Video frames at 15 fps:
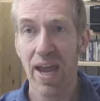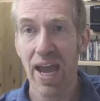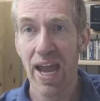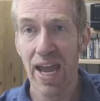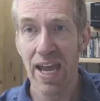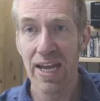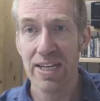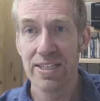
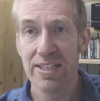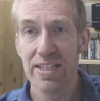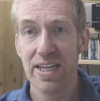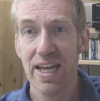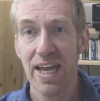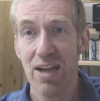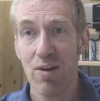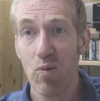and
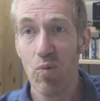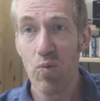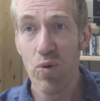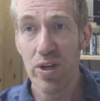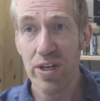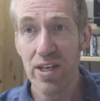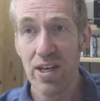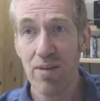
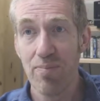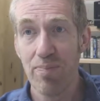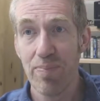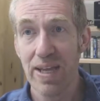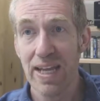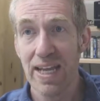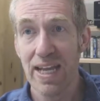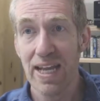wouldn't it
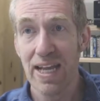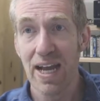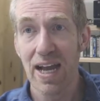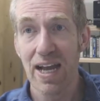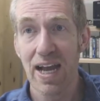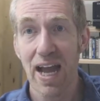be